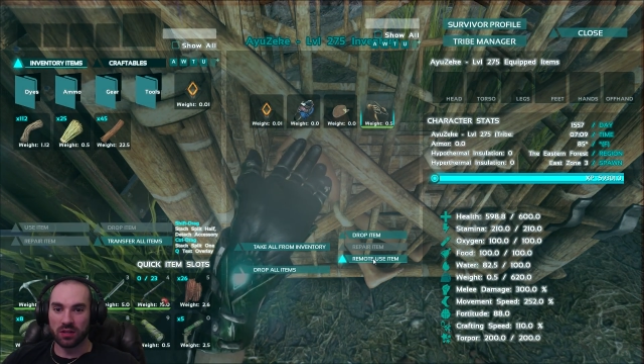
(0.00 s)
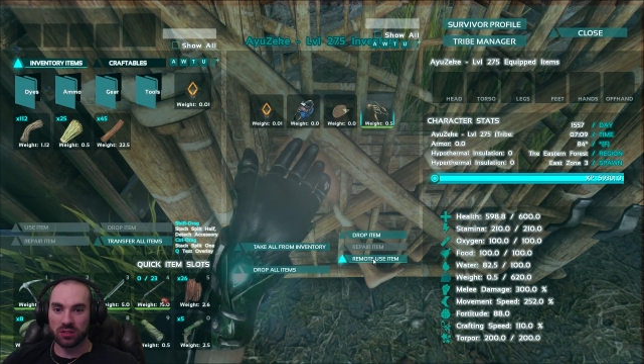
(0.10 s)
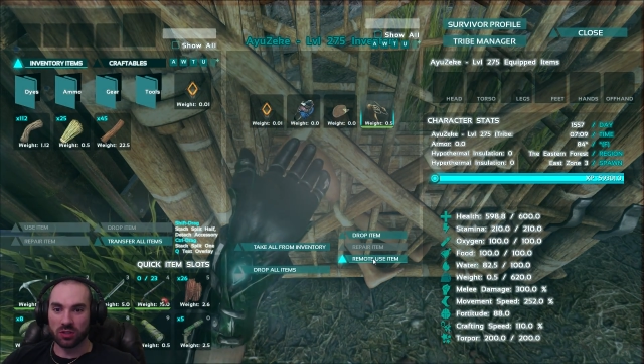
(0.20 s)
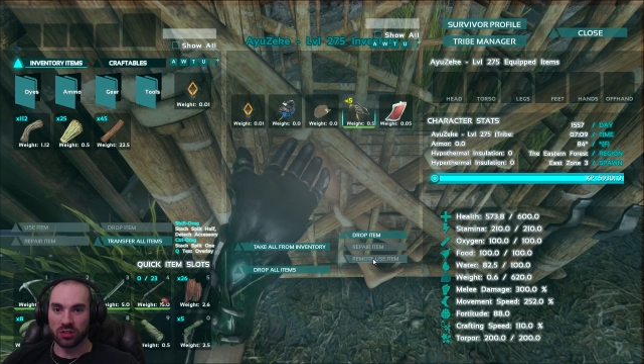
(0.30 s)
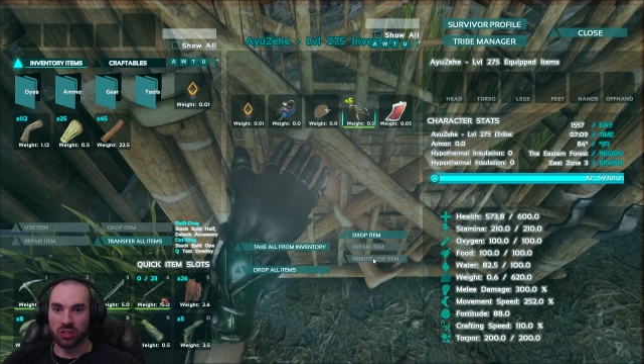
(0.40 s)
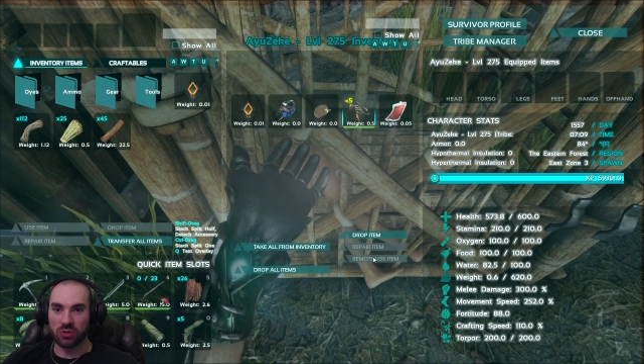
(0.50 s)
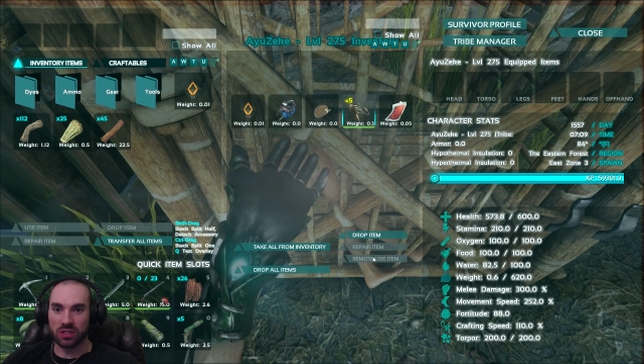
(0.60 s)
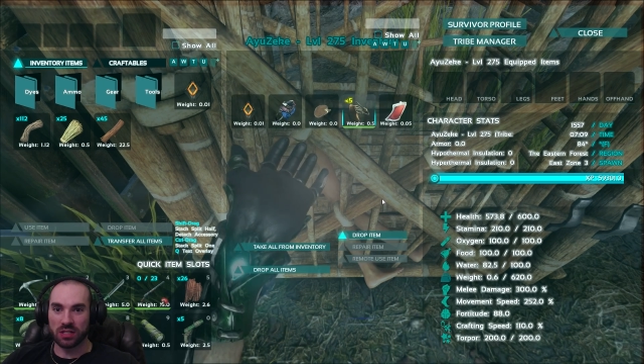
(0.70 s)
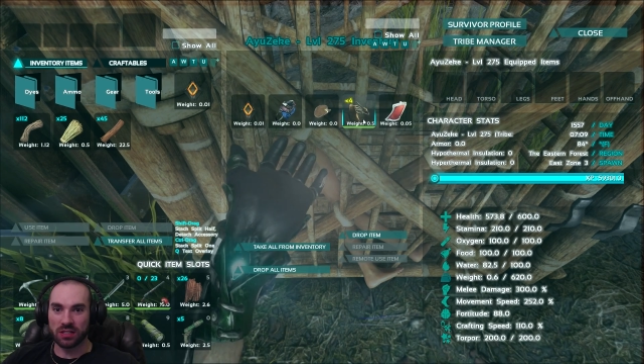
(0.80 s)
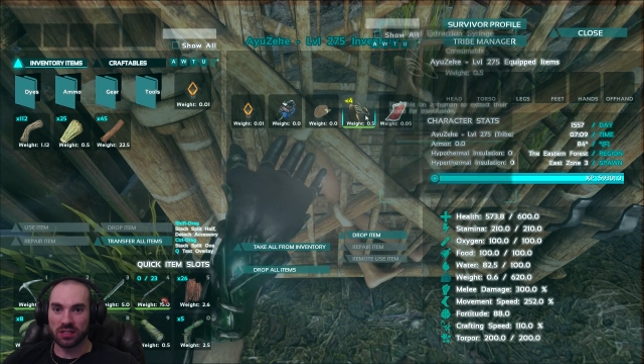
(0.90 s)
So let's use
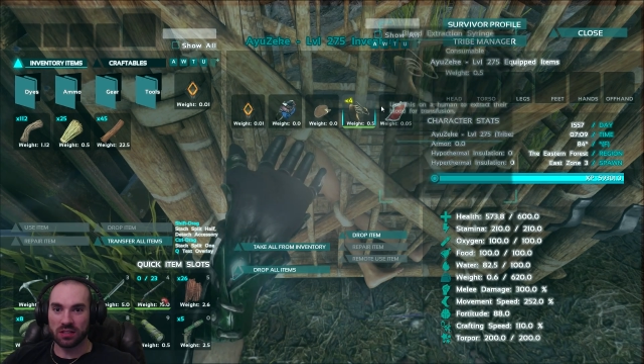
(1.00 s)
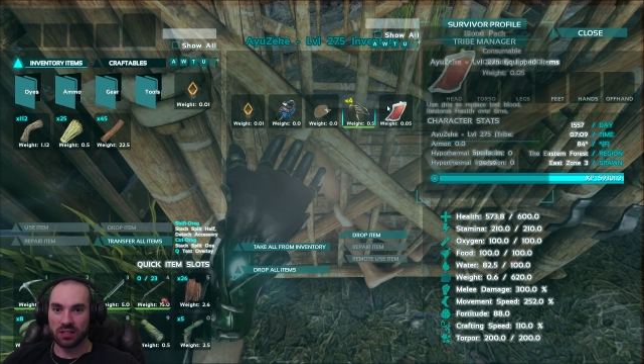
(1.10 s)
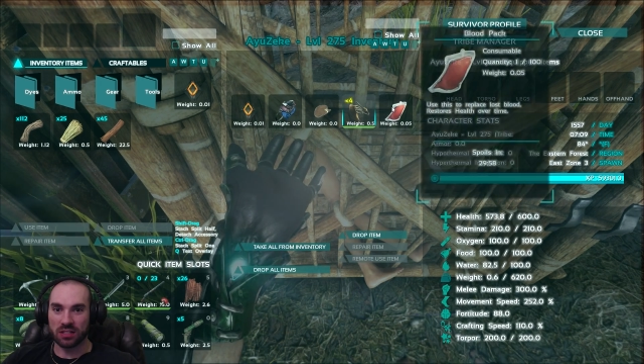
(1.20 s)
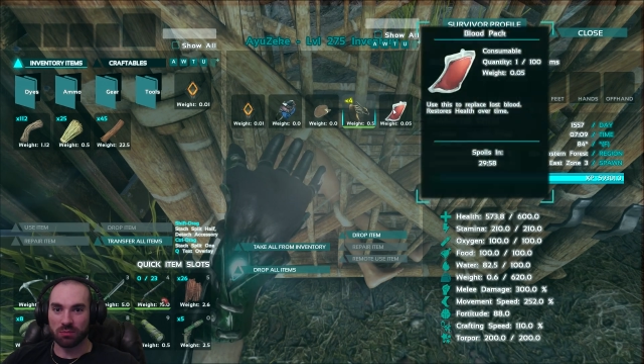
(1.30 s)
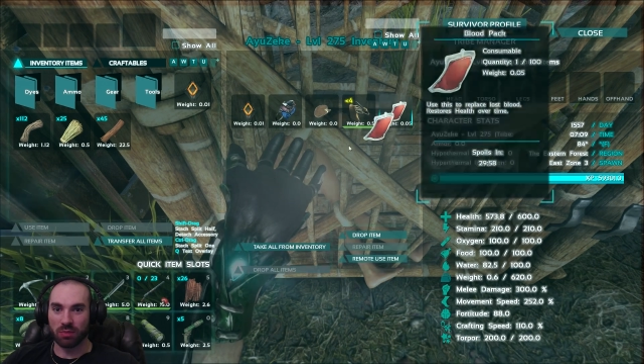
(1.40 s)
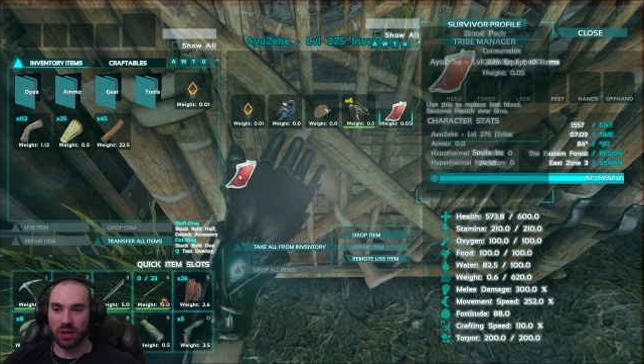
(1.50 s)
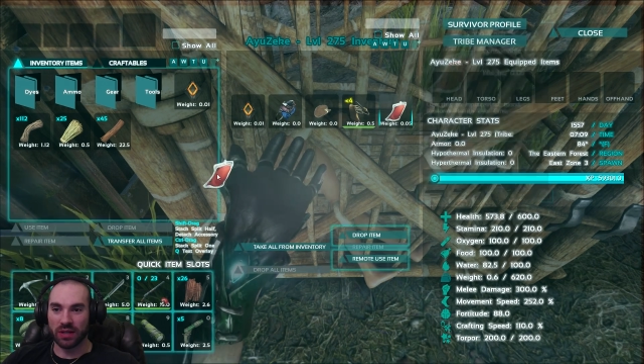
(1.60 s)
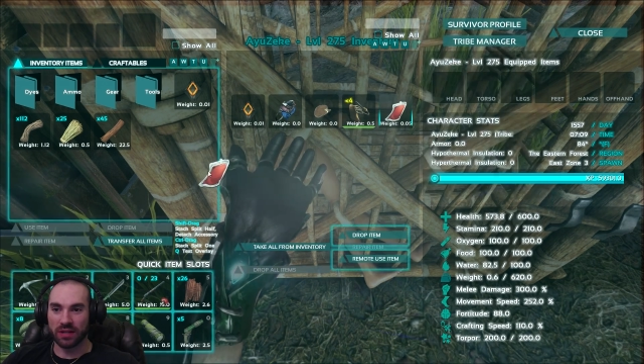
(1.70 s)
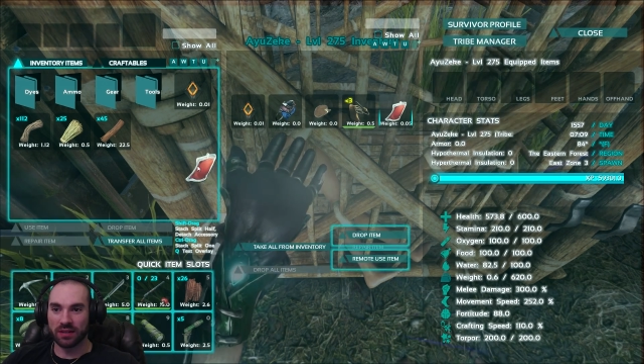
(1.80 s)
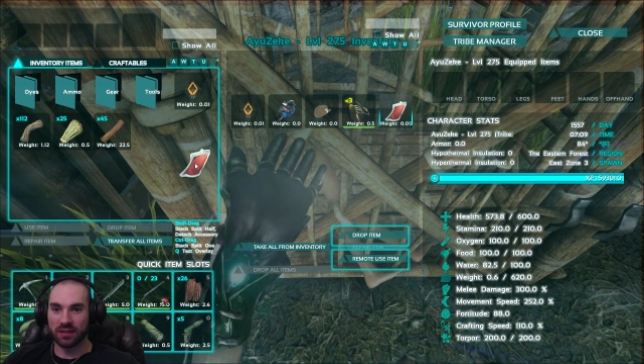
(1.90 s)
this, get some
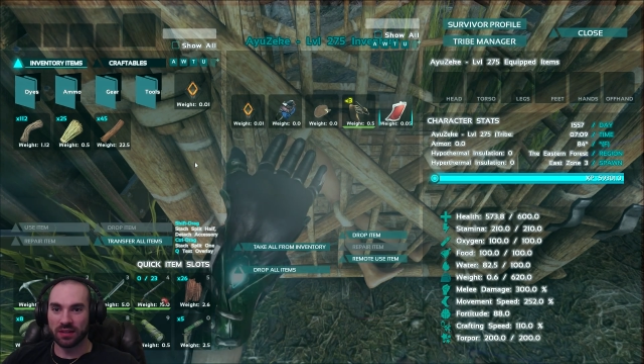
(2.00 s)
blood.